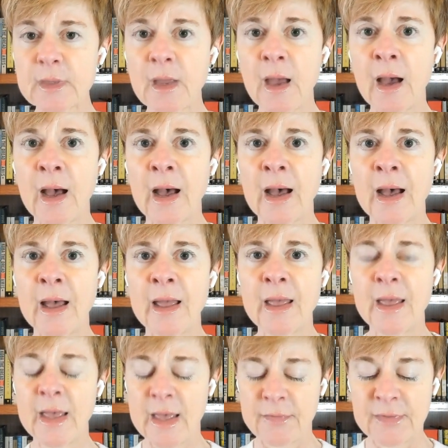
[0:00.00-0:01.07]
The
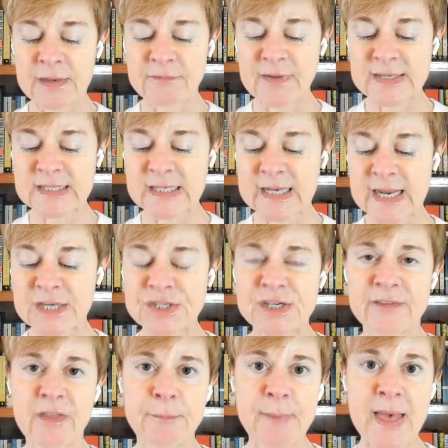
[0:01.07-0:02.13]
investigation
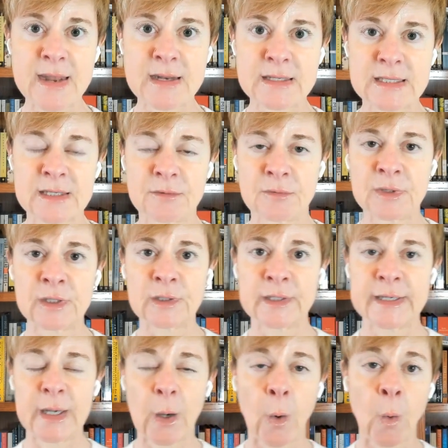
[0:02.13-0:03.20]
of the penitent really